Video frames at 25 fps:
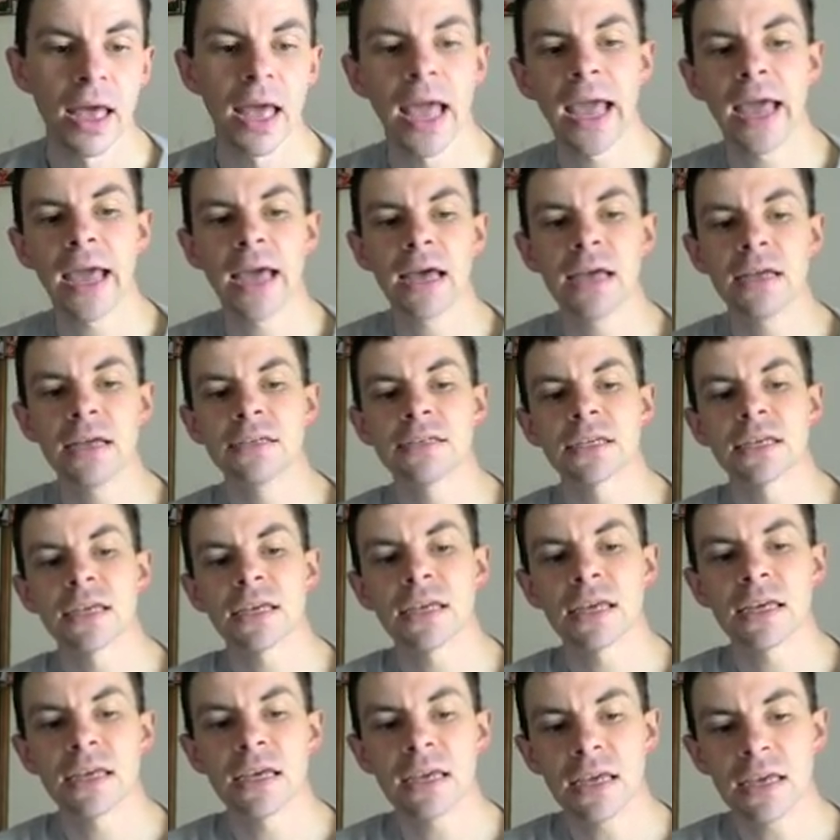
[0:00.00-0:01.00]
And
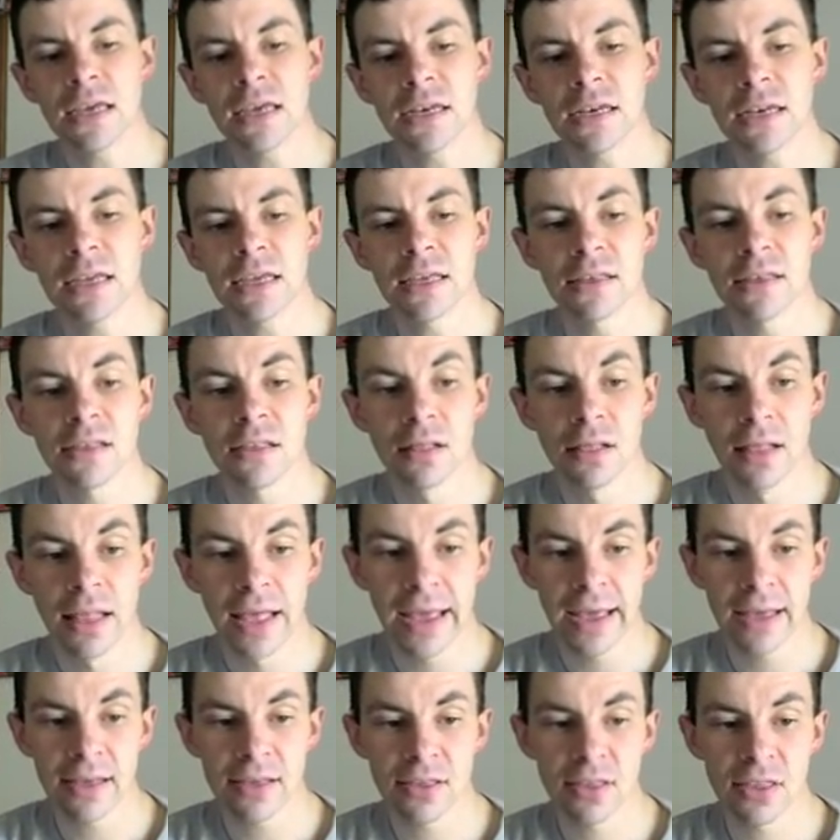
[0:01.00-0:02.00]
in his
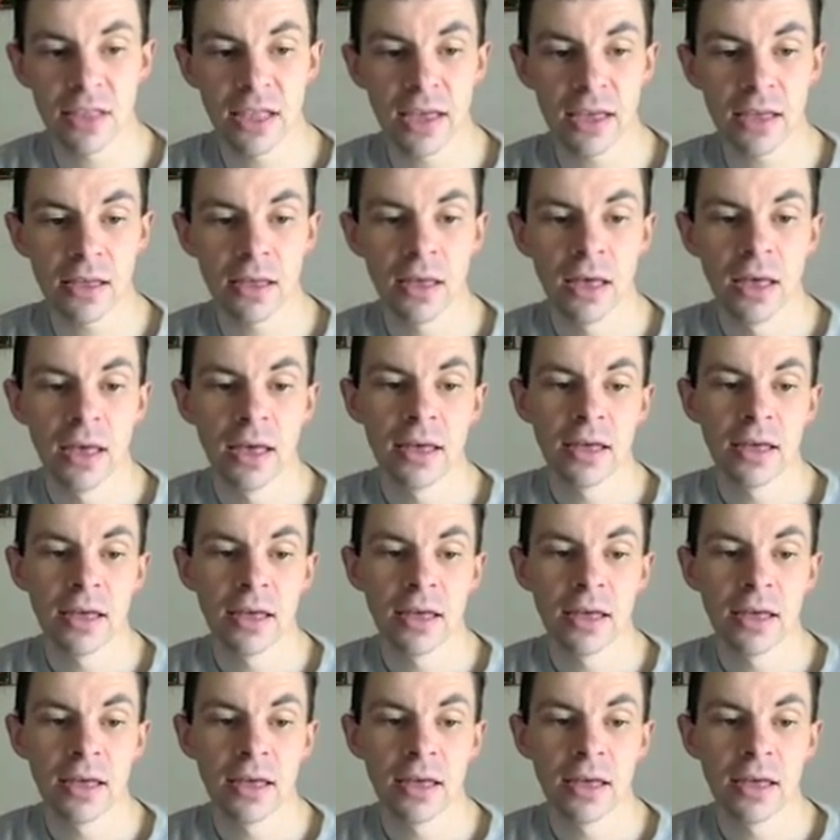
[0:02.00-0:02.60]
last thing,